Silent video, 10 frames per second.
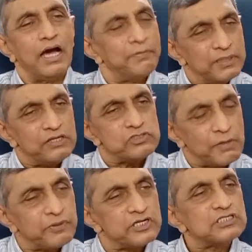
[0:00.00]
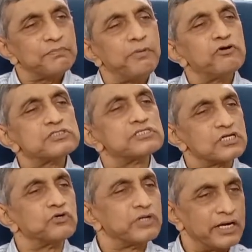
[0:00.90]
believe separation of powers is a
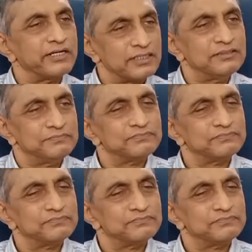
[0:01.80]
good idea.